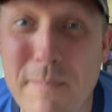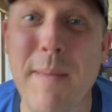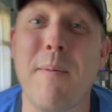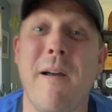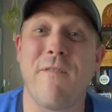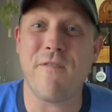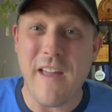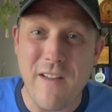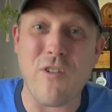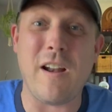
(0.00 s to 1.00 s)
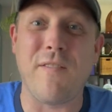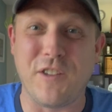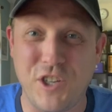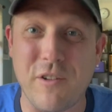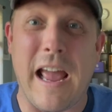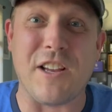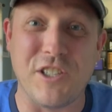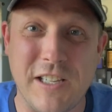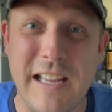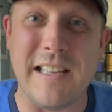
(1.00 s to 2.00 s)
Maybe my favorite of the
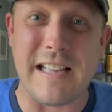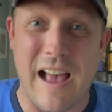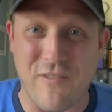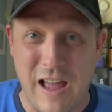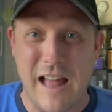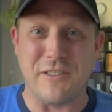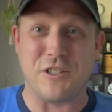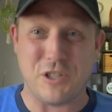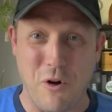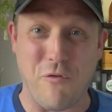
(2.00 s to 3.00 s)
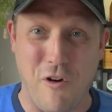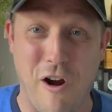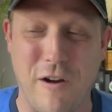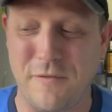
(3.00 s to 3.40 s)
geocaching tees I've gotten so far.